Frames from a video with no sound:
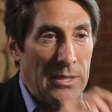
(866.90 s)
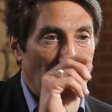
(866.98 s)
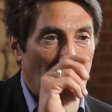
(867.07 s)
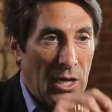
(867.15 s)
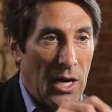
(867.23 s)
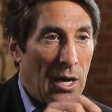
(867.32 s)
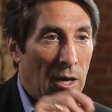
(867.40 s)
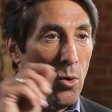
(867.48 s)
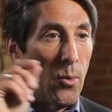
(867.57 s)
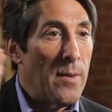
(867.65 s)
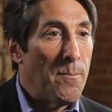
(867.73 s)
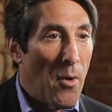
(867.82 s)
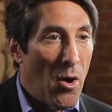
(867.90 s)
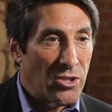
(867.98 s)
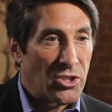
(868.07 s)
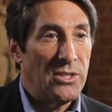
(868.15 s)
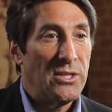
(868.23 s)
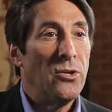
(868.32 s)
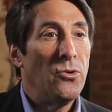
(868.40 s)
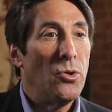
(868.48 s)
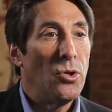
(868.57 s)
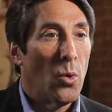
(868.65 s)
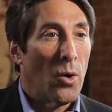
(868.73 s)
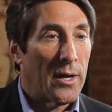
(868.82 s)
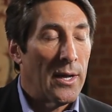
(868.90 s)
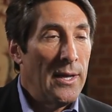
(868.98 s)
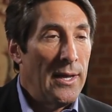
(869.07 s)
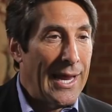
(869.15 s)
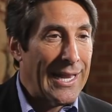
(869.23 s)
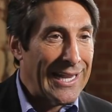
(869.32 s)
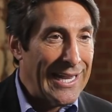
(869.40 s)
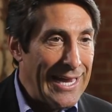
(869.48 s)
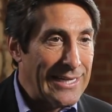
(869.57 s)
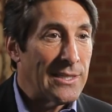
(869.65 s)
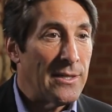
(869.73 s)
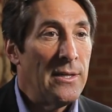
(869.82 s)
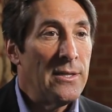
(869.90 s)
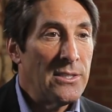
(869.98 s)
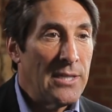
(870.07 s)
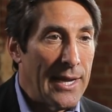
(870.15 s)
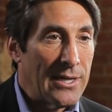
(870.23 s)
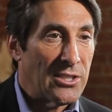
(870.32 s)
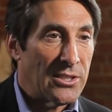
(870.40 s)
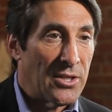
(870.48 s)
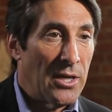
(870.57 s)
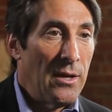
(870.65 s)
in Chicago, in Boston, in New York, Atlanta, Texas,